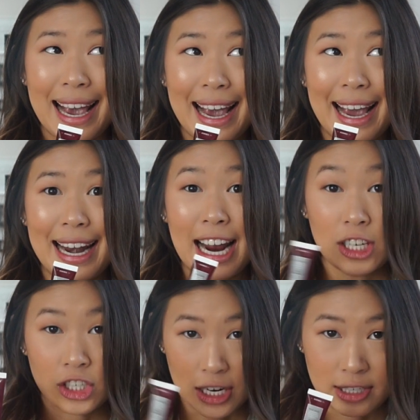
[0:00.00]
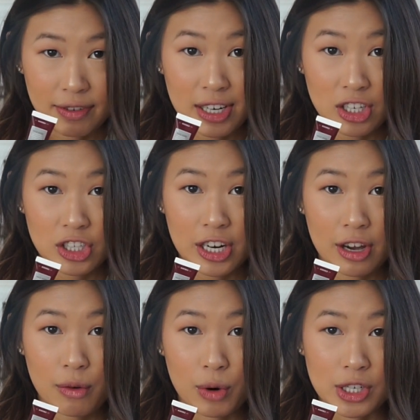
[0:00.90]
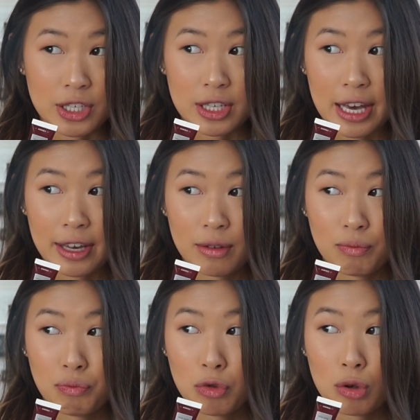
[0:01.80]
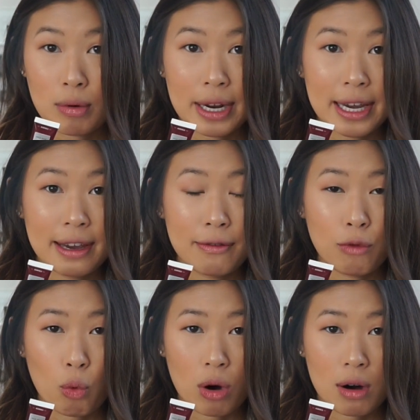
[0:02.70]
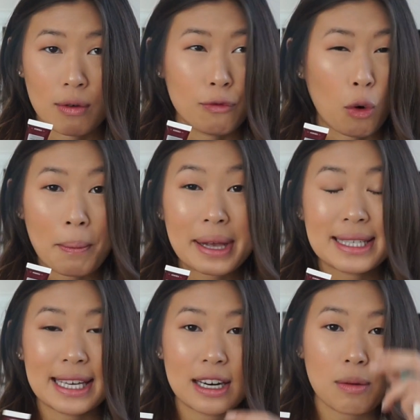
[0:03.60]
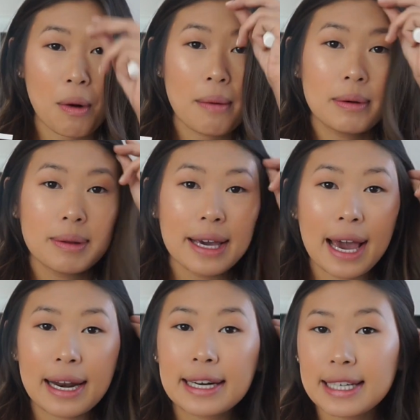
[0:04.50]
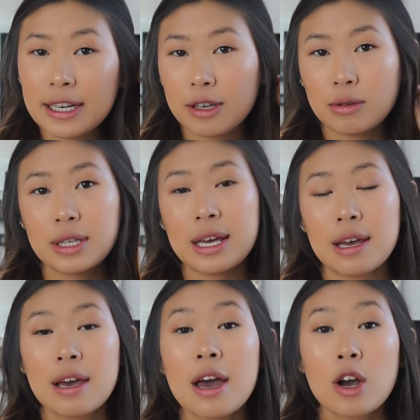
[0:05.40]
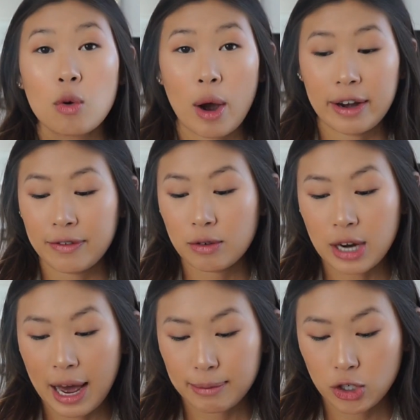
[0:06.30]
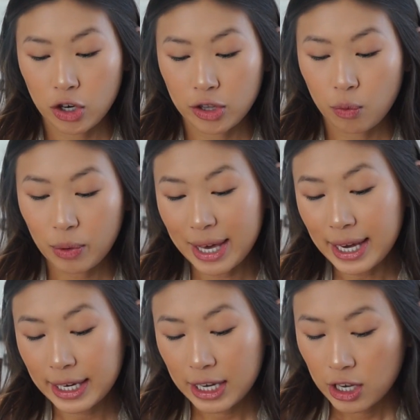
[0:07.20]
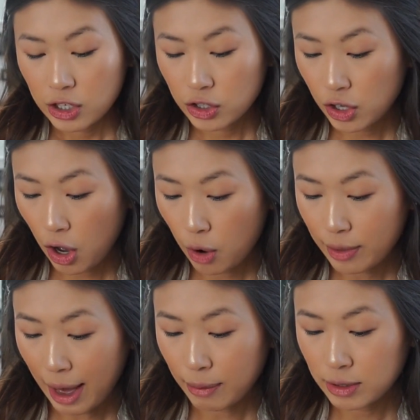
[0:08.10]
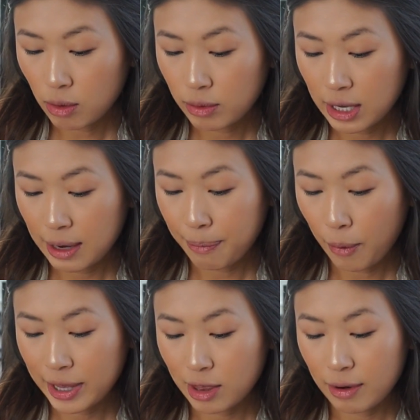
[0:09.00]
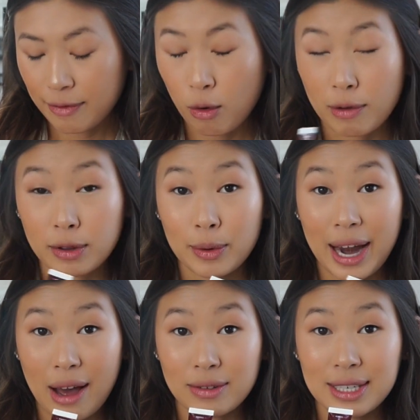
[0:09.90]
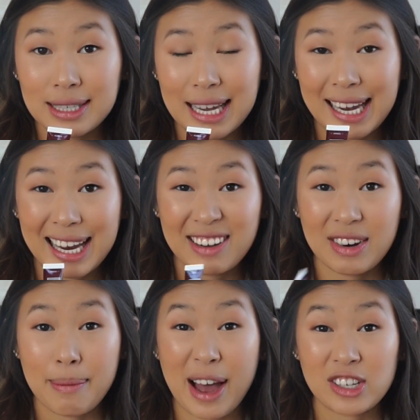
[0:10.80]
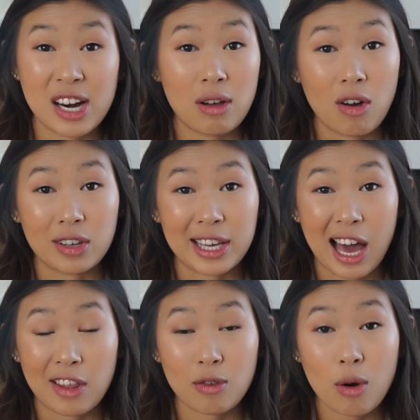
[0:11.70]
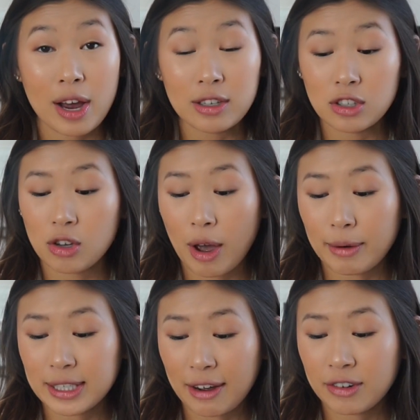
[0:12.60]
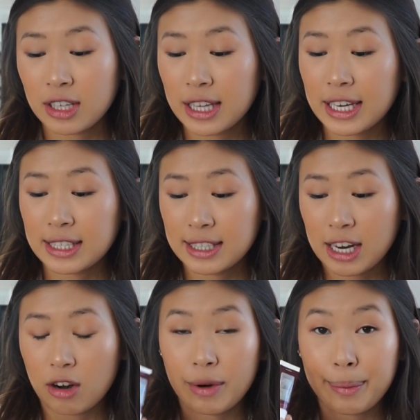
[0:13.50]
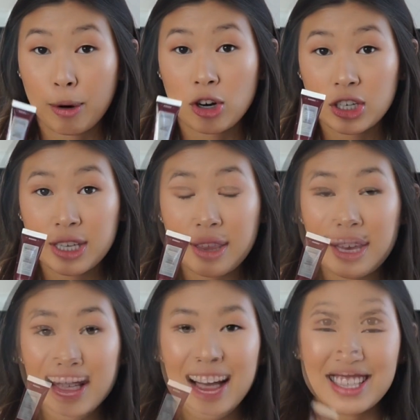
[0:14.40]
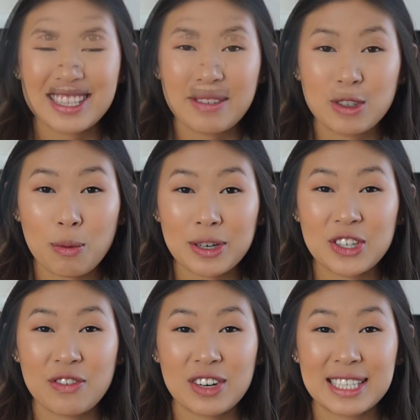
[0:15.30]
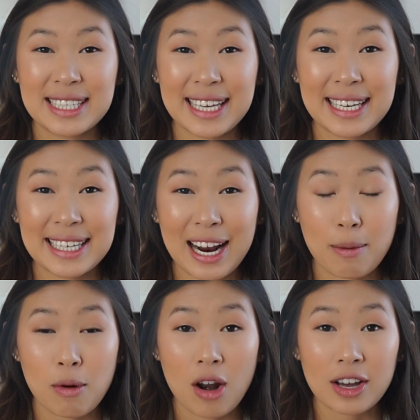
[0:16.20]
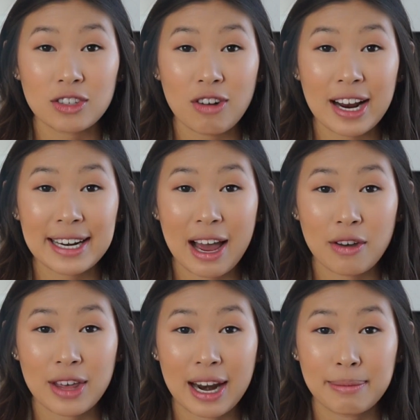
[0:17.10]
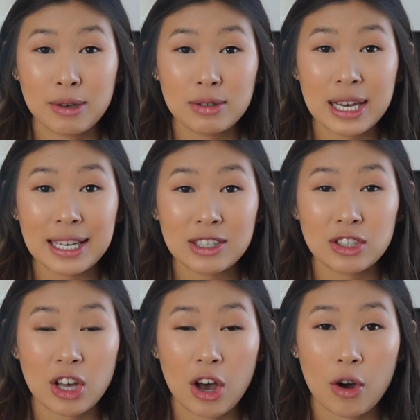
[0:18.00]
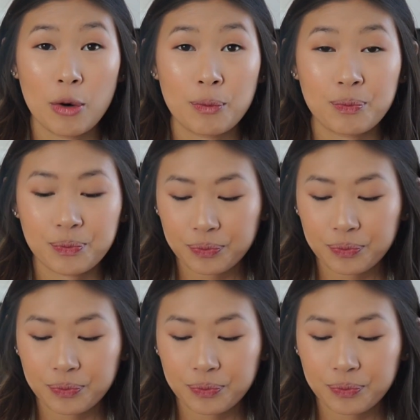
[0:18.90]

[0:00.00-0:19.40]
and I just finished it, which is like four months later probably, and I did use it quite a few times during the week, so that was only 0.34 fluid ounces. I can't even imagine how long the other one, so I would definitely consider repurchasing this. I just have so much different skincare products right now that I'm using, so